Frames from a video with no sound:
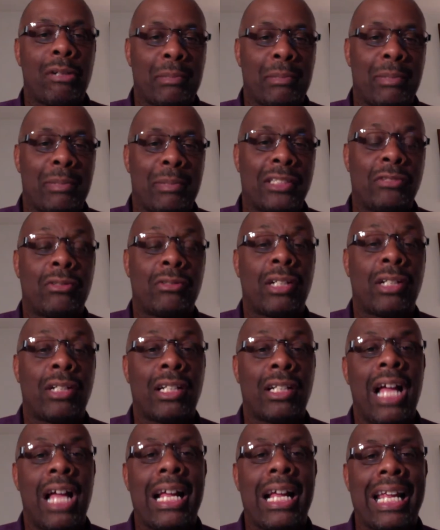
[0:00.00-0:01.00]
special to
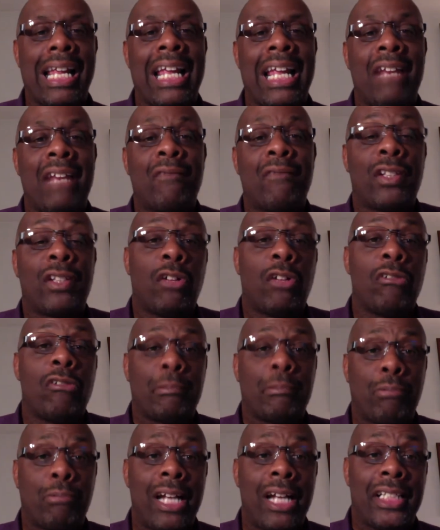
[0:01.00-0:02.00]
lock in for those
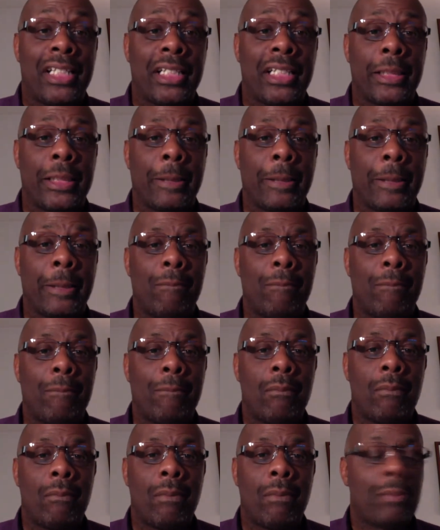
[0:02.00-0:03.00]
prices.
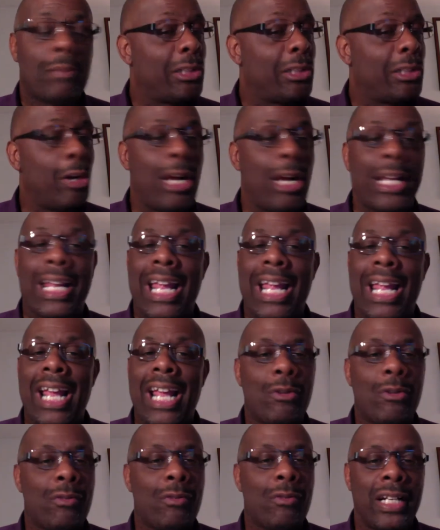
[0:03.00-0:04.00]
I'm sorry, I can't
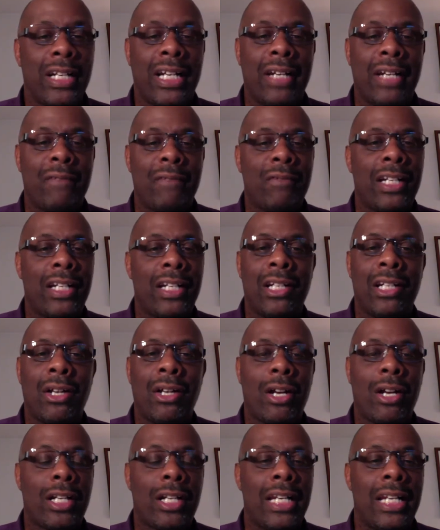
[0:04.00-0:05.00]
do it for any
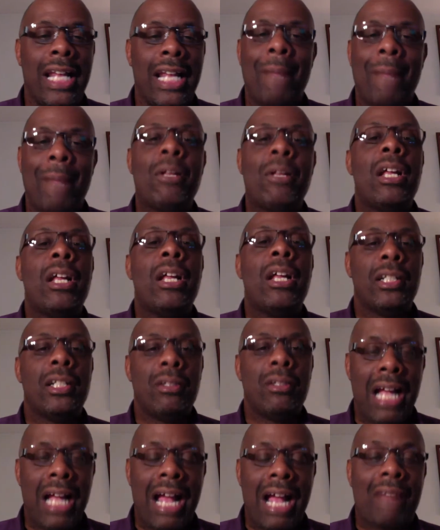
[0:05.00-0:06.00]
longer than that.
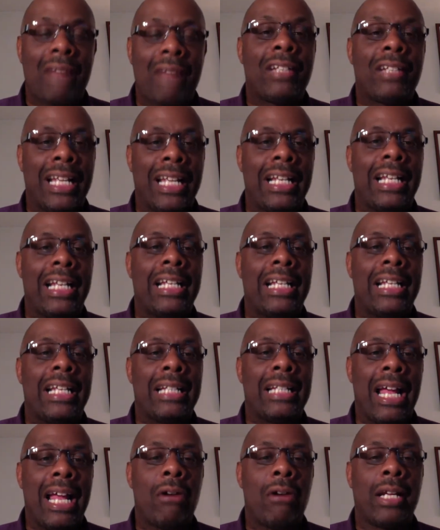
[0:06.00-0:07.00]
You have to get in
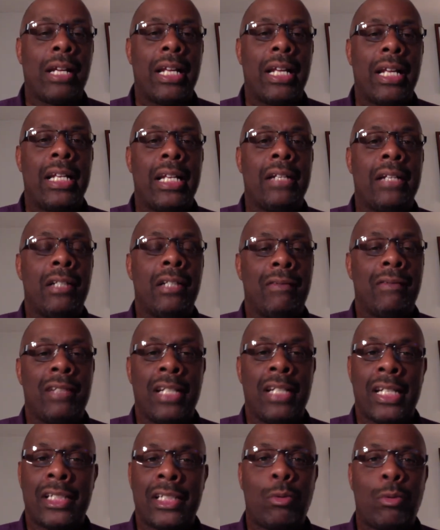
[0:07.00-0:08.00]
now. Get in. You have the
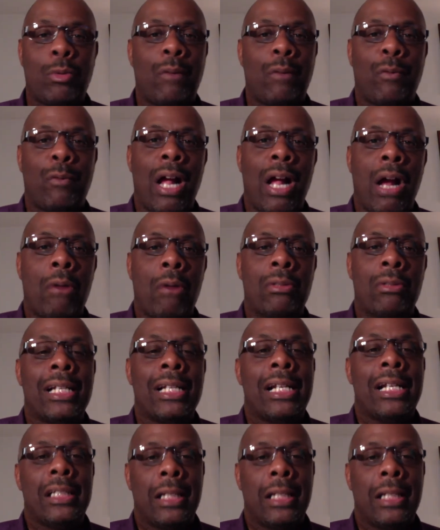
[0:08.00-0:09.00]
next 24 hours
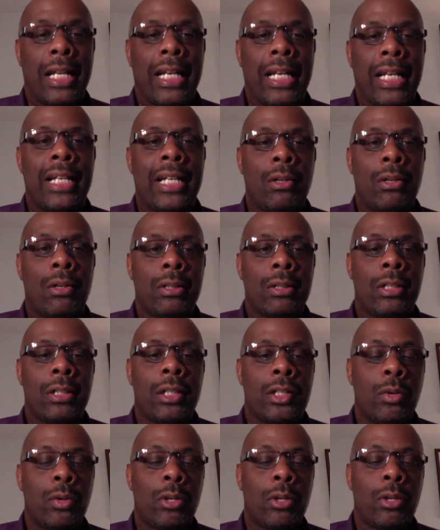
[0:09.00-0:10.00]
to get in on the
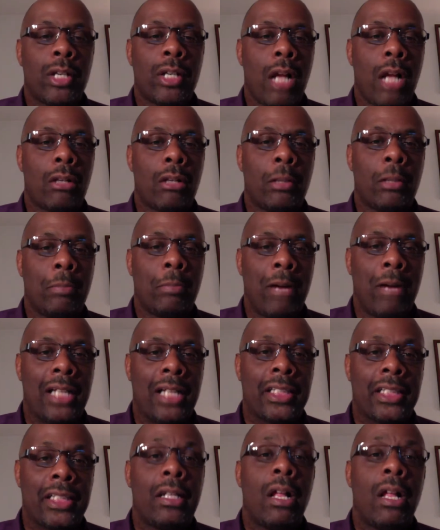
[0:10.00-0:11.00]
$200
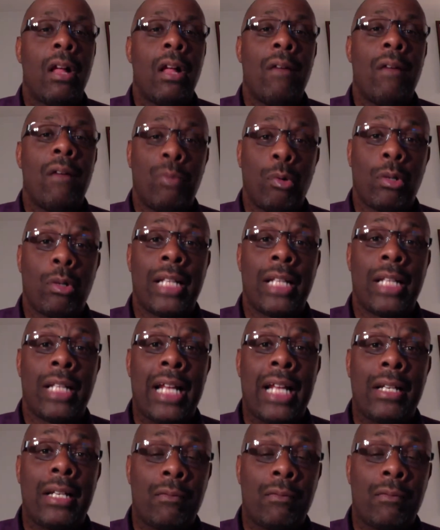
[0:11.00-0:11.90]
deposit for that